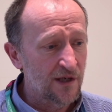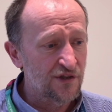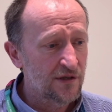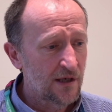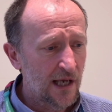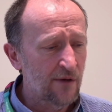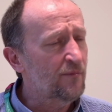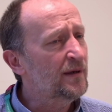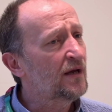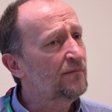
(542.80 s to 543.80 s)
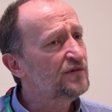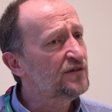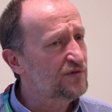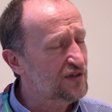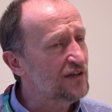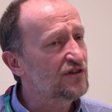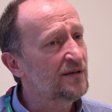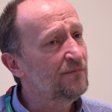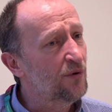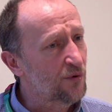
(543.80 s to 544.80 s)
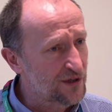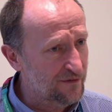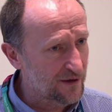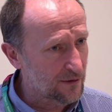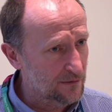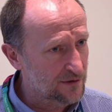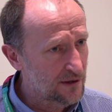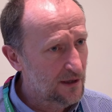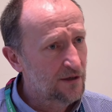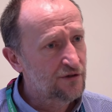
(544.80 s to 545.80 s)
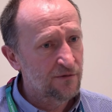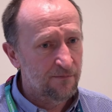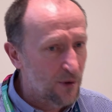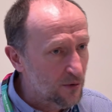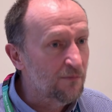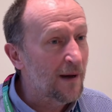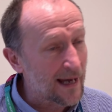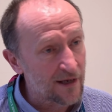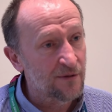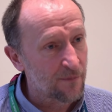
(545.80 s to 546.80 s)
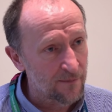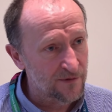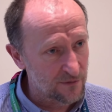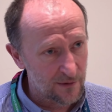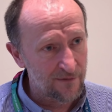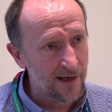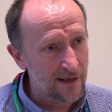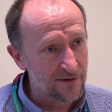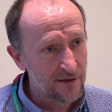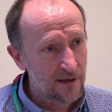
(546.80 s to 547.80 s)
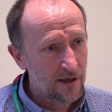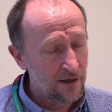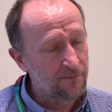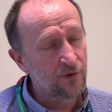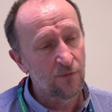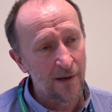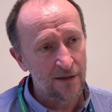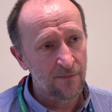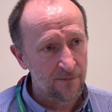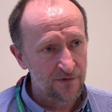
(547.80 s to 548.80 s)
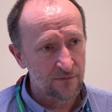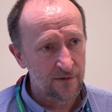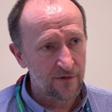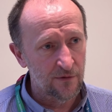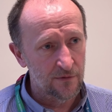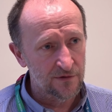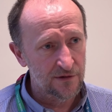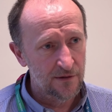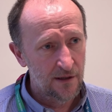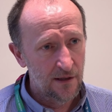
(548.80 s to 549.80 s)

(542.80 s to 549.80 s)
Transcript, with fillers: which it will become substantially more difficult to pull back the problems that we've had and pull back the problems that we've caused.